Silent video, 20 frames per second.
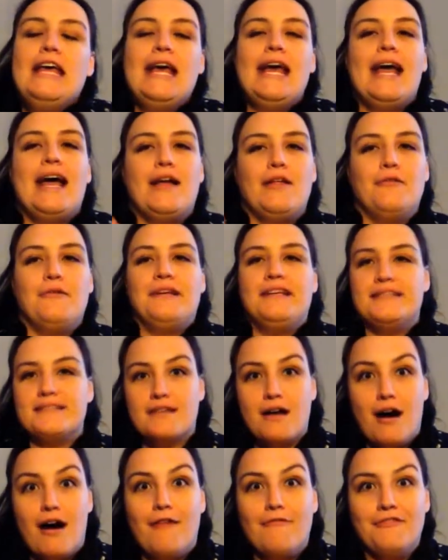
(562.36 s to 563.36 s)
Halloween is
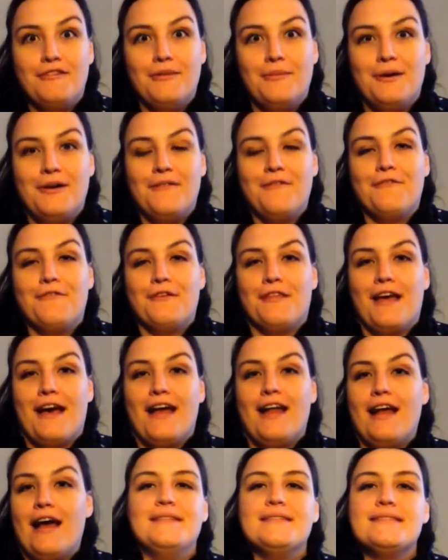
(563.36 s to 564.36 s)
awful for that.
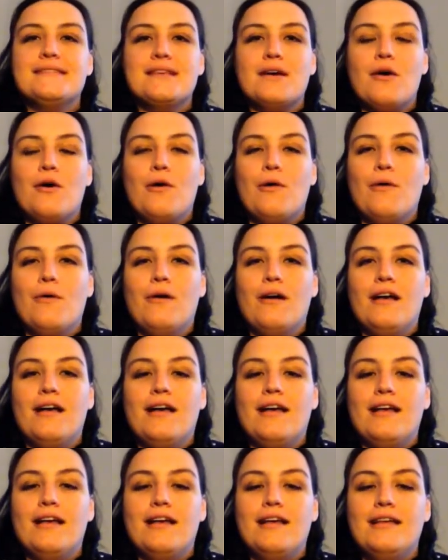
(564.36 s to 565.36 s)
So
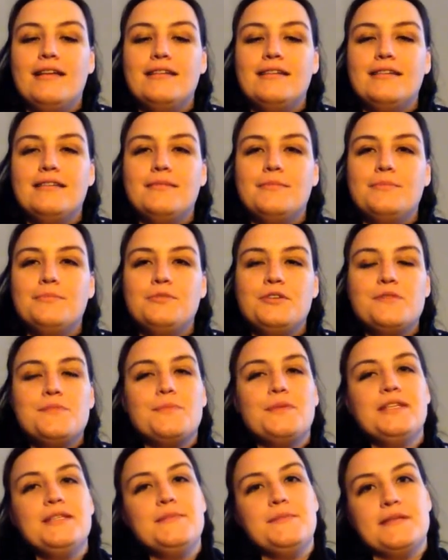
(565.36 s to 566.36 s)

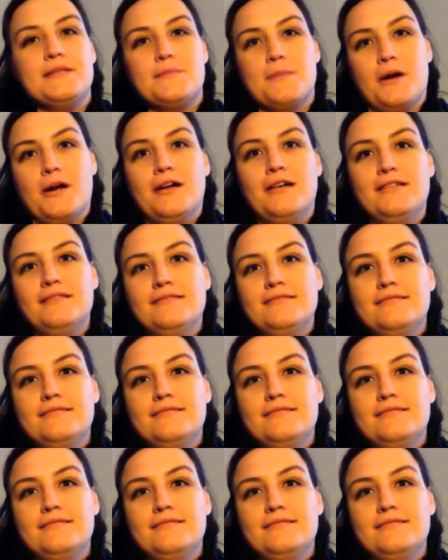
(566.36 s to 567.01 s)
just please be smart.